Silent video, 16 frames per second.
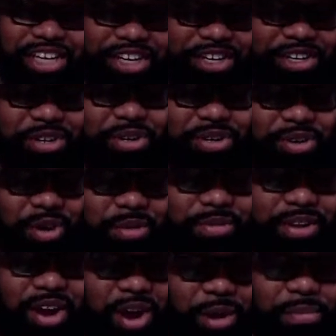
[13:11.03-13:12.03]
Normally
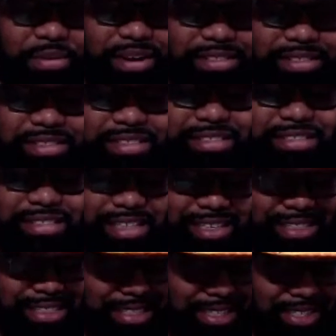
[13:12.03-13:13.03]
all presidents sit at
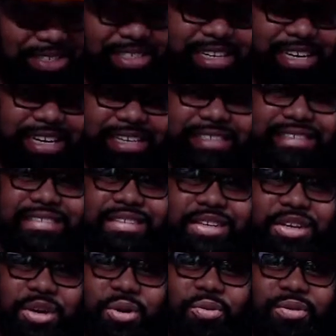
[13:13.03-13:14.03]
this little desk
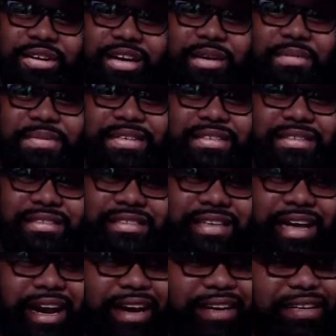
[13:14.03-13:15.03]
when they be
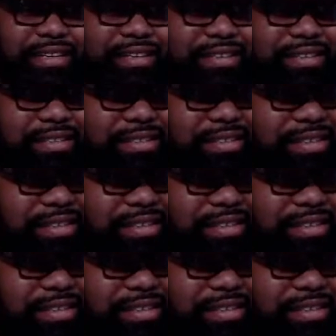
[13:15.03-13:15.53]
signing